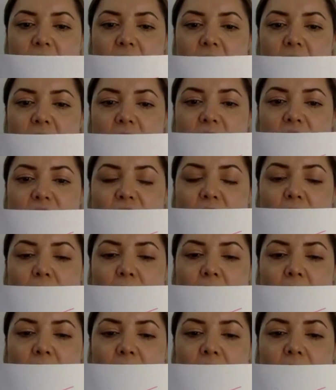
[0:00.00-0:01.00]
You don't
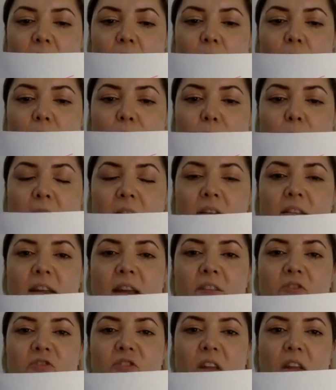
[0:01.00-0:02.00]
want to have it all the way
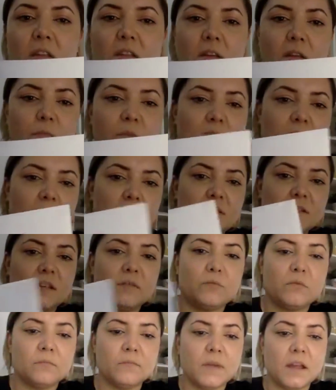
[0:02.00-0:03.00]
attached either because
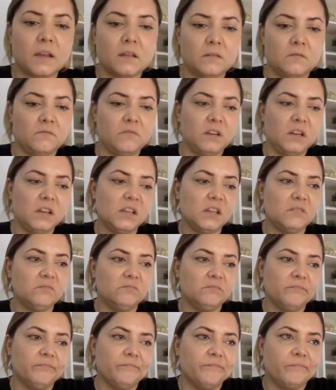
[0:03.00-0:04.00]
that will make it really
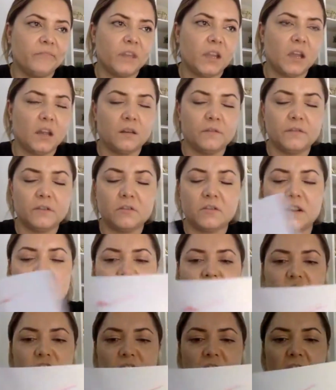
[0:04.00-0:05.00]
kind of
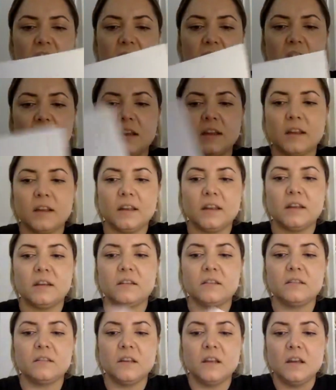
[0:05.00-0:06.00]
crunchy
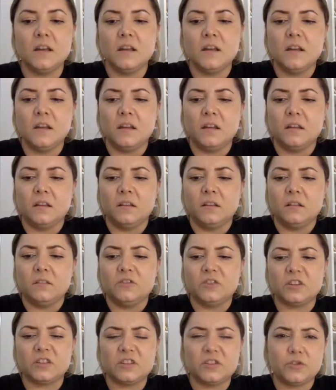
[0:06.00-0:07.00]
and
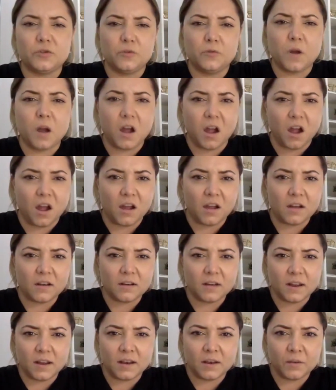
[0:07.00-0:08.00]
just too hard,
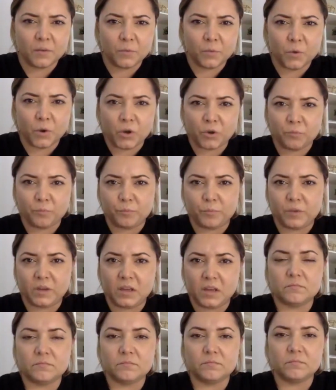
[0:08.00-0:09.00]
and it won't
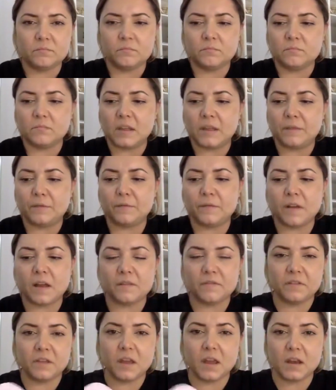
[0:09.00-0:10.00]
be as
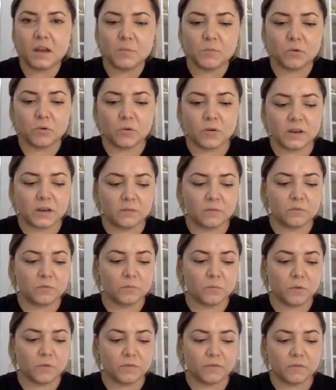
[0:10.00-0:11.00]
fluffy anymore and it will
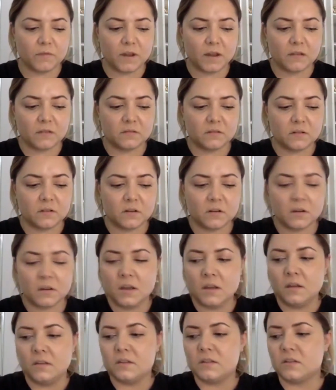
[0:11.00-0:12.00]
move around a lot.
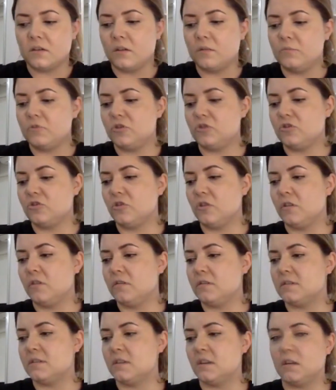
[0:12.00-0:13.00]
So I'm just showing
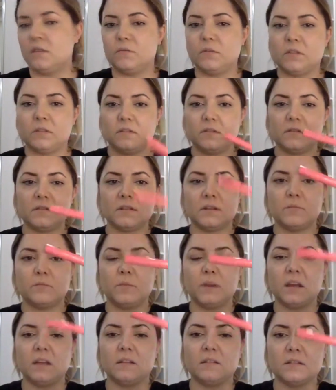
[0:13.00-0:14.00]
this now with some
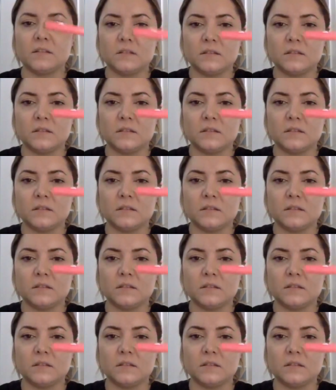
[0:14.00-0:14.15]
pens.